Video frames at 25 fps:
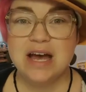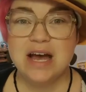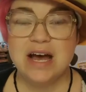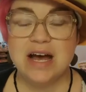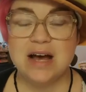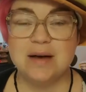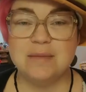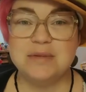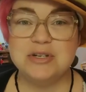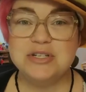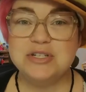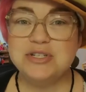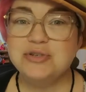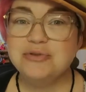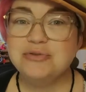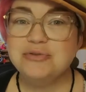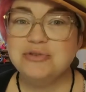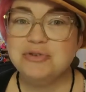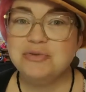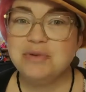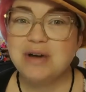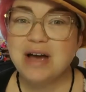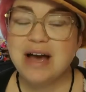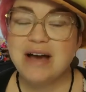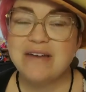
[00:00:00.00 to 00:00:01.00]
Um, do
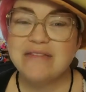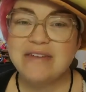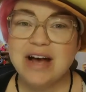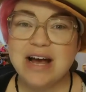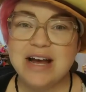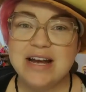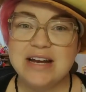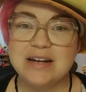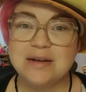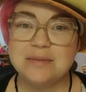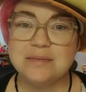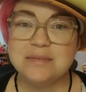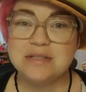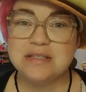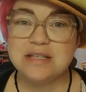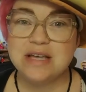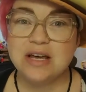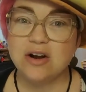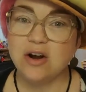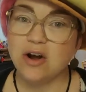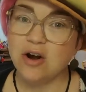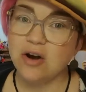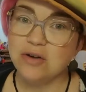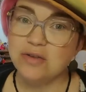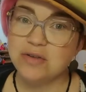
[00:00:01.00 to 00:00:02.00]
you have items
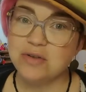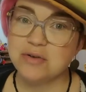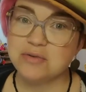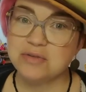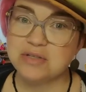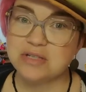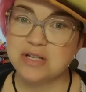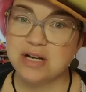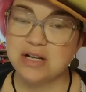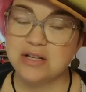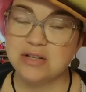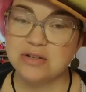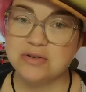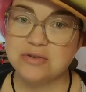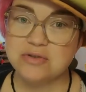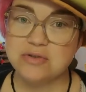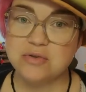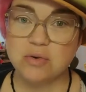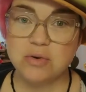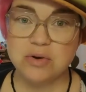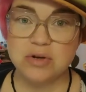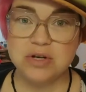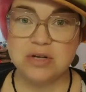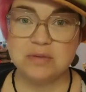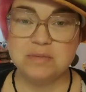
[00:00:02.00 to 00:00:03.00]
that are those colors
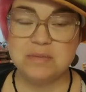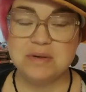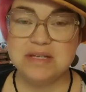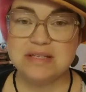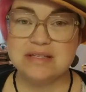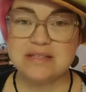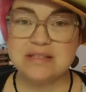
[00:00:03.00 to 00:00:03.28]
or could be